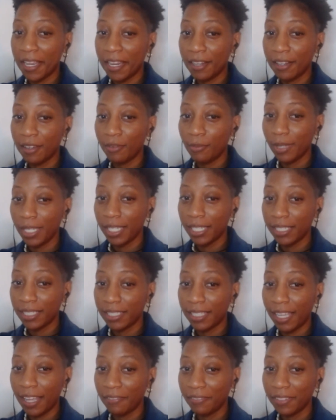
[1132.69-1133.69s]
and the week
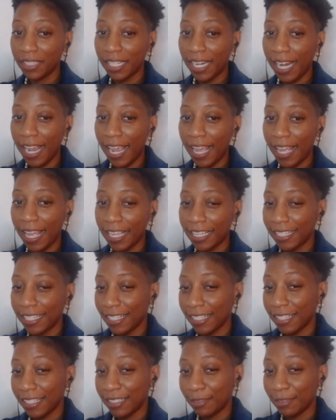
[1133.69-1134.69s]
after that
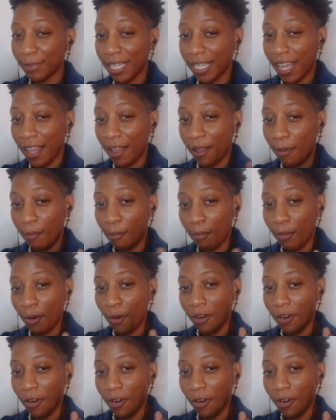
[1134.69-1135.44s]
because we got